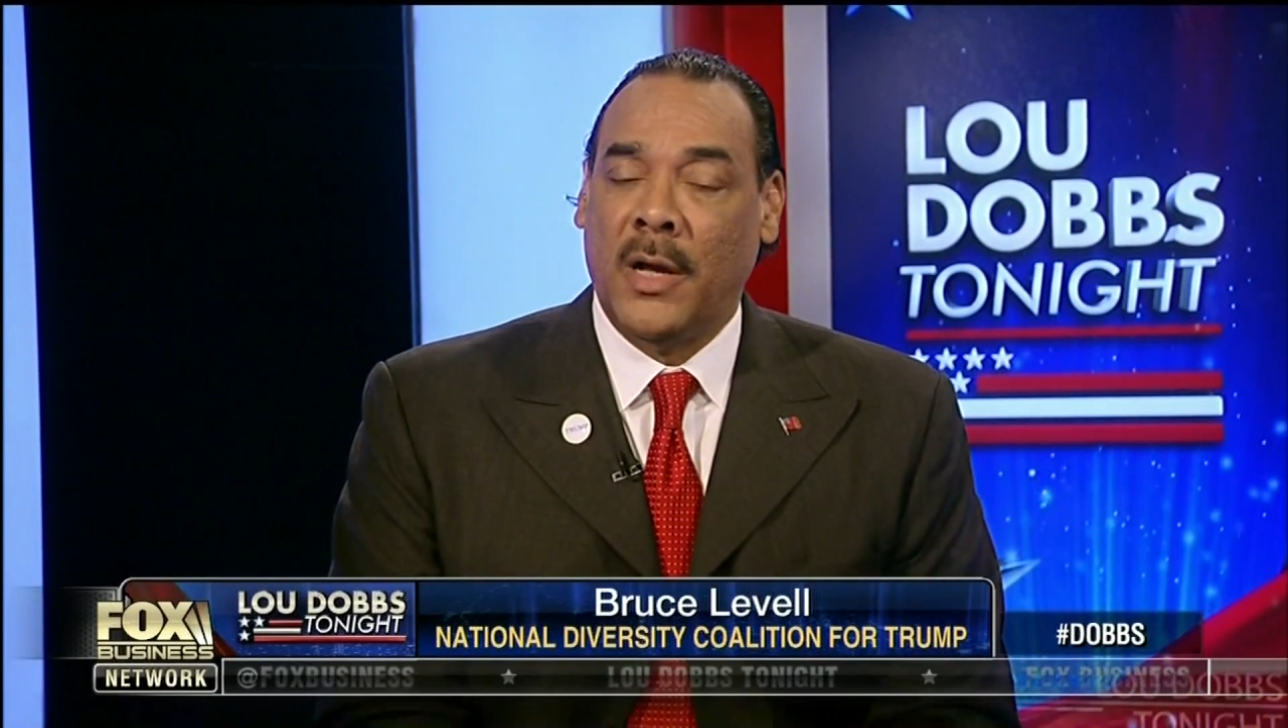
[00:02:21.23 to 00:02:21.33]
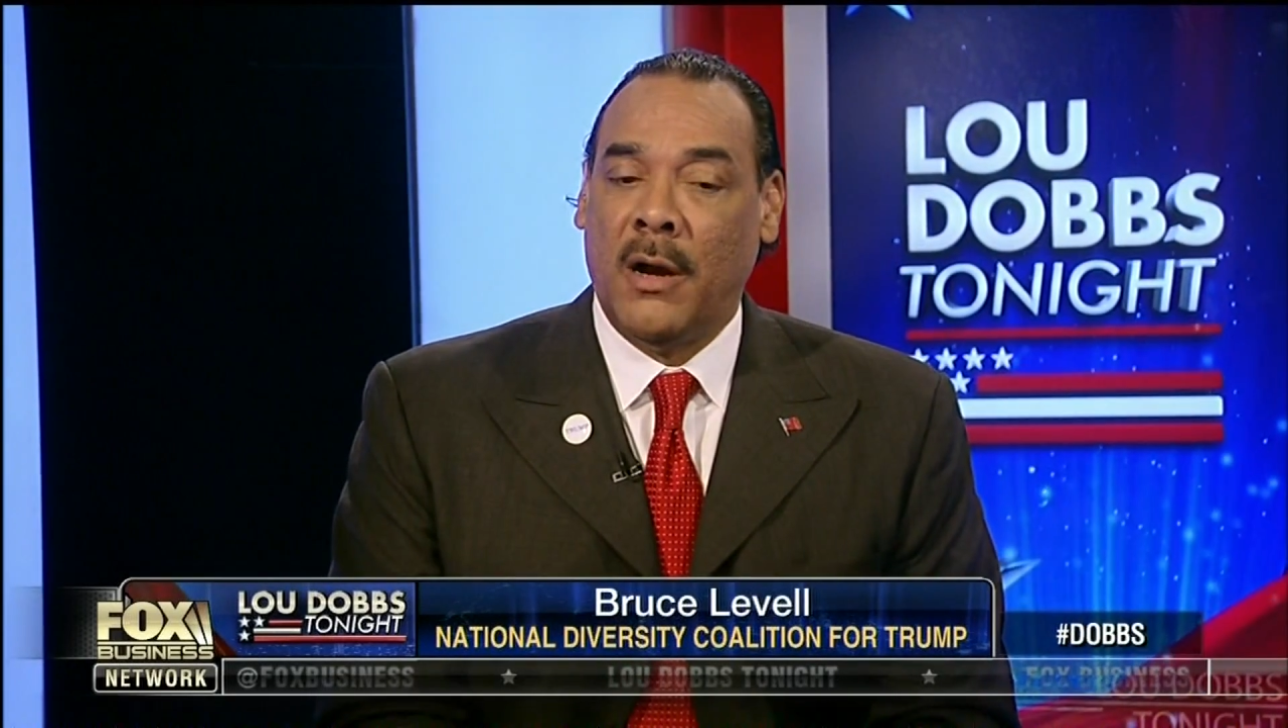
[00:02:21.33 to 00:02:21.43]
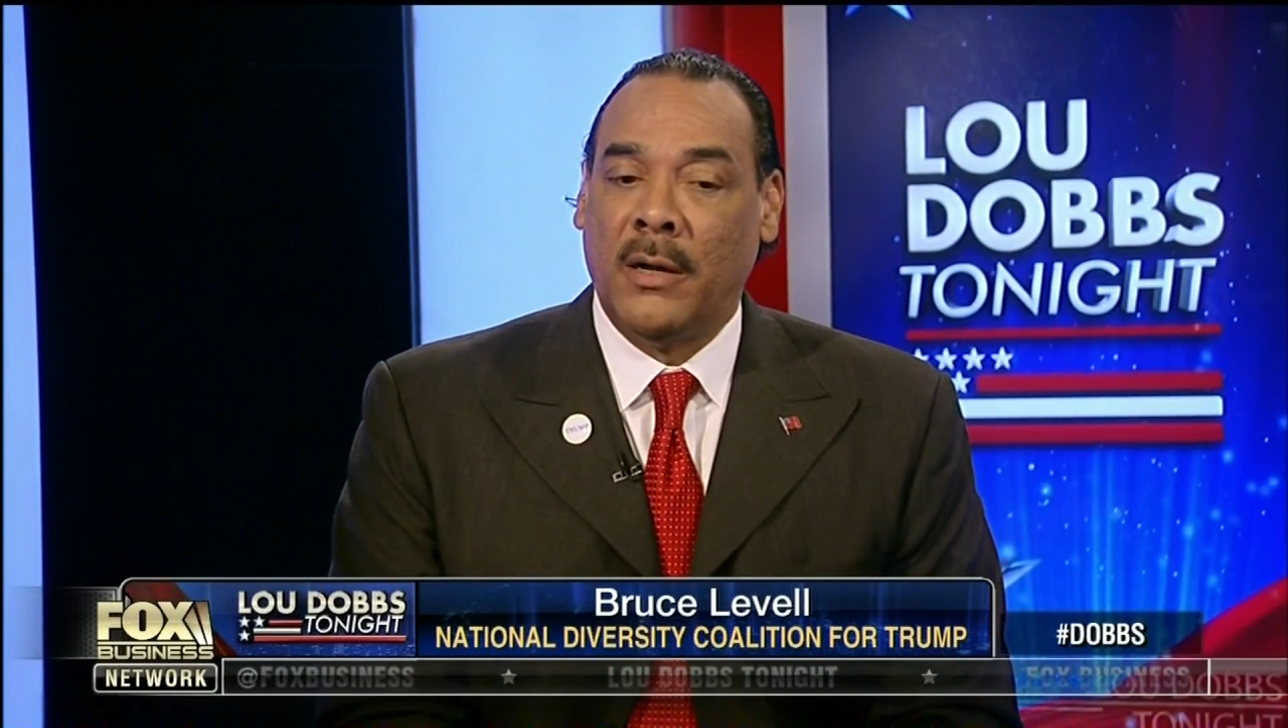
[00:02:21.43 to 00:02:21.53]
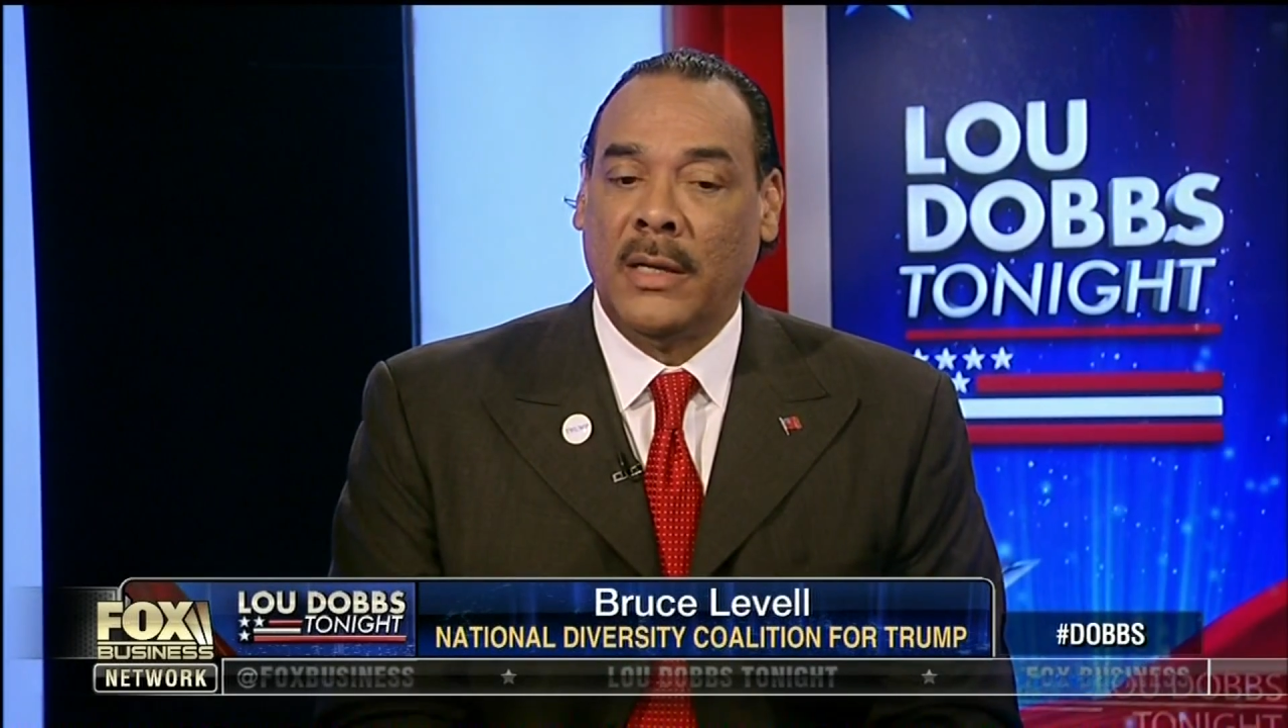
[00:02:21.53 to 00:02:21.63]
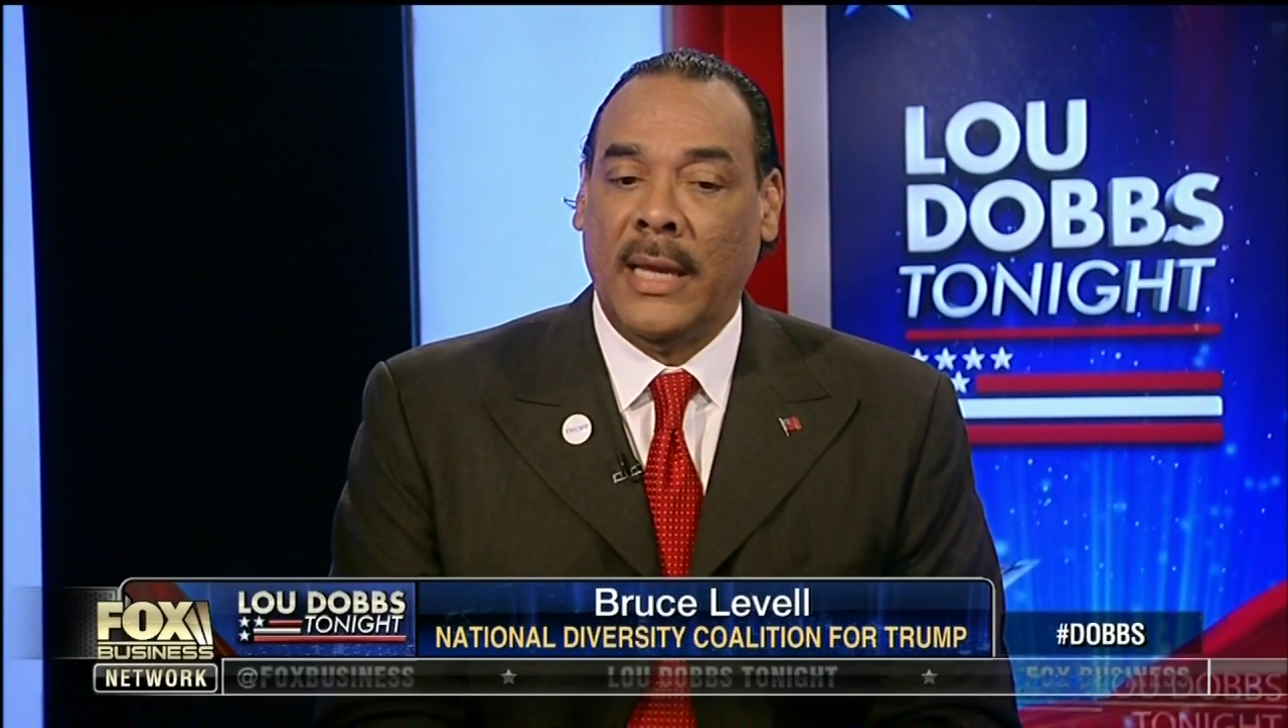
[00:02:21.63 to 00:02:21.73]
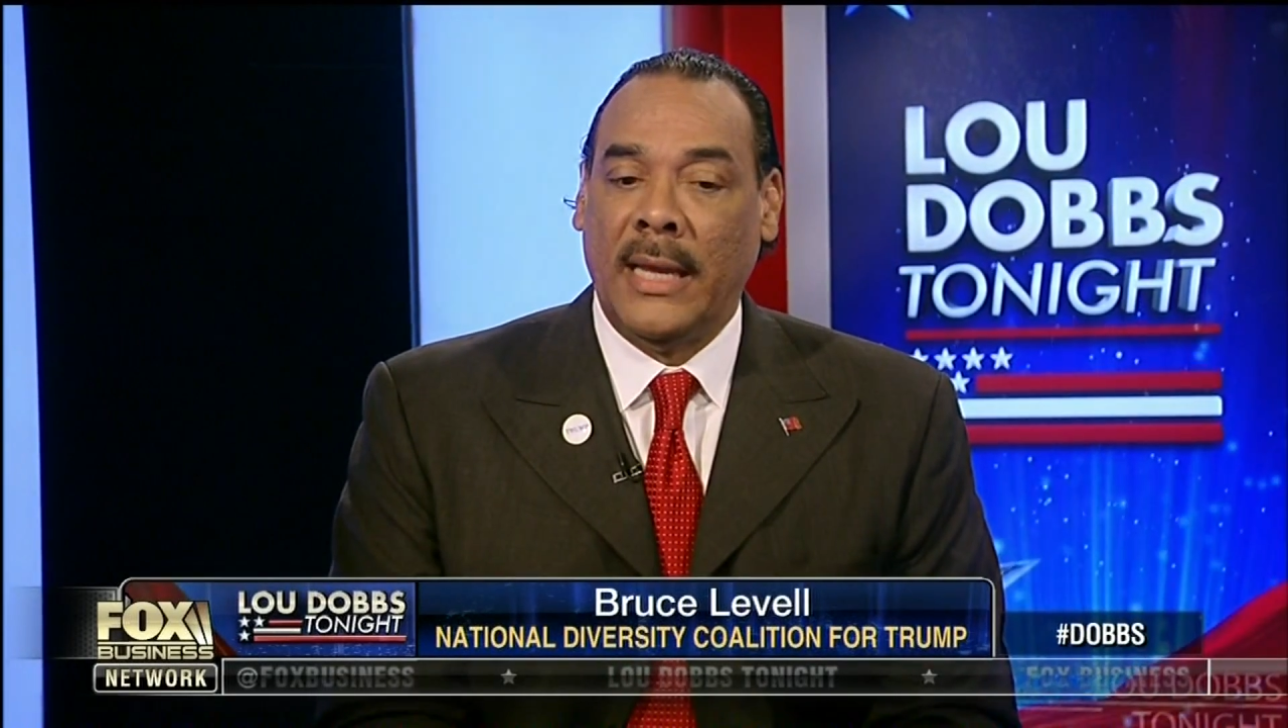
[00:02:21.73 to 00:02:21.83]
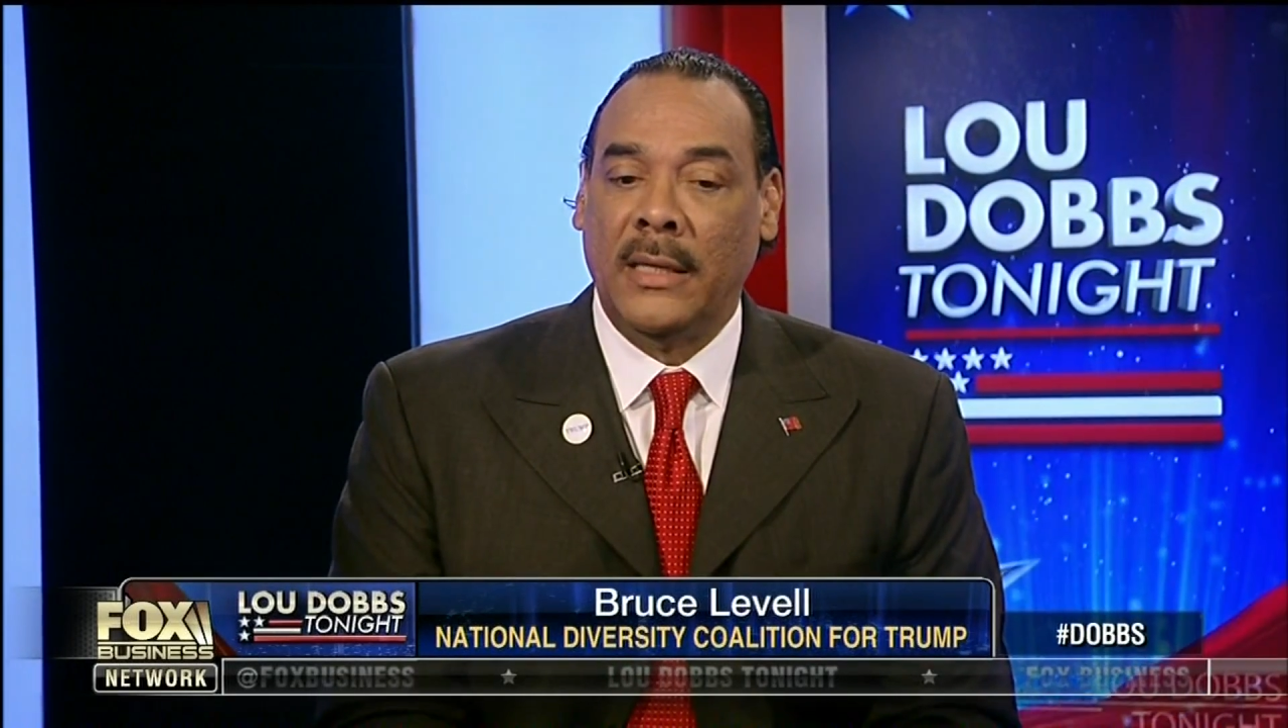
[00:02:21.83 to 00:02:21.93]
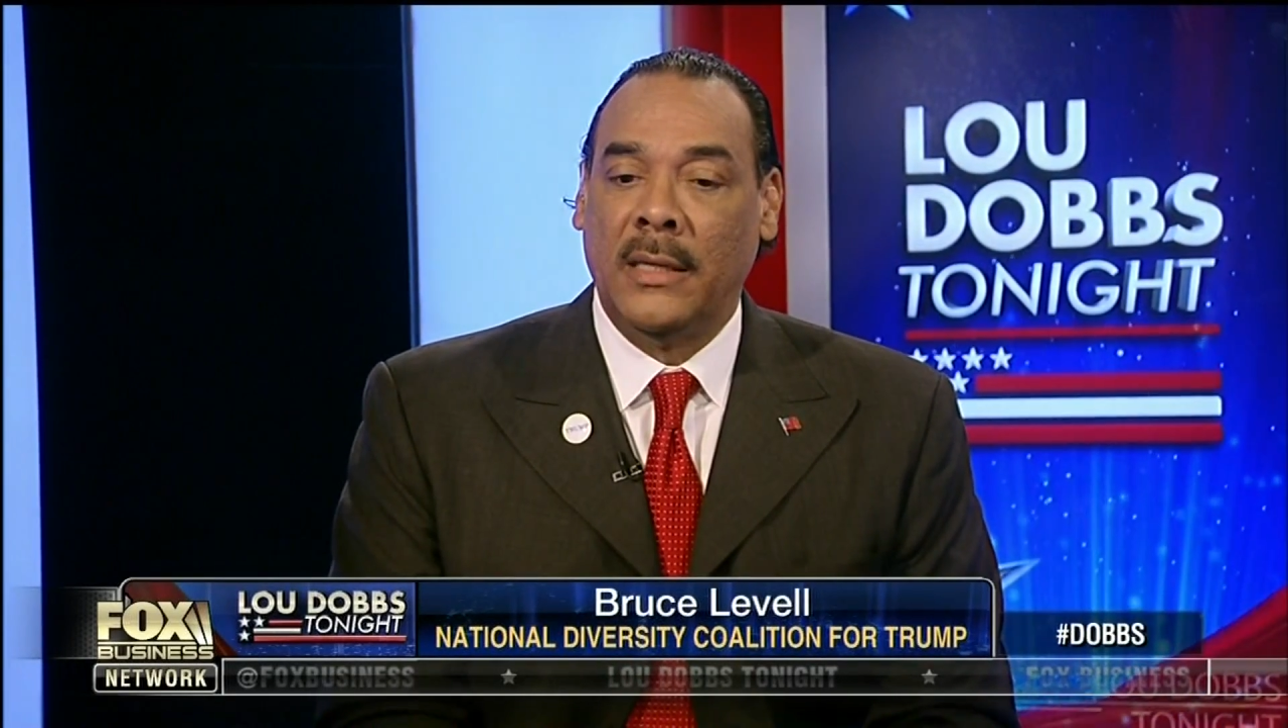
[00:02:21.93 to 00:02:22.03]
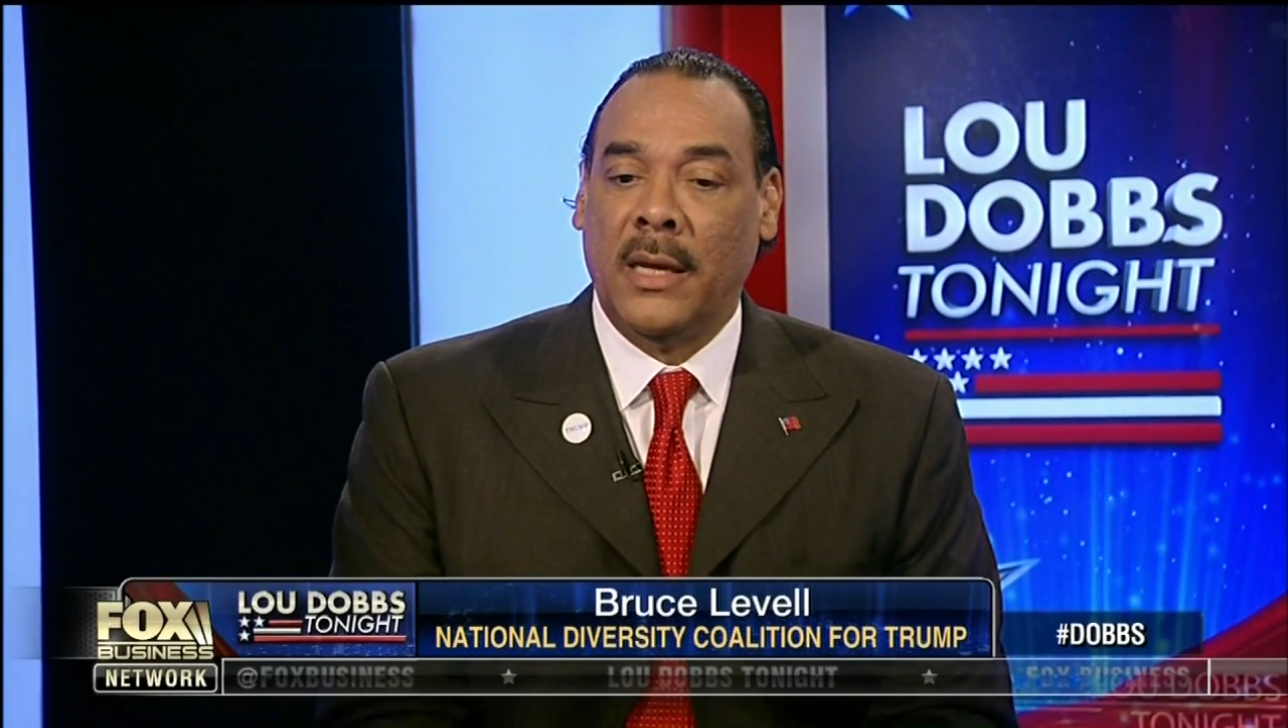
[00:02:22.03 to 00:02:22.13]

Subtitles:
heartland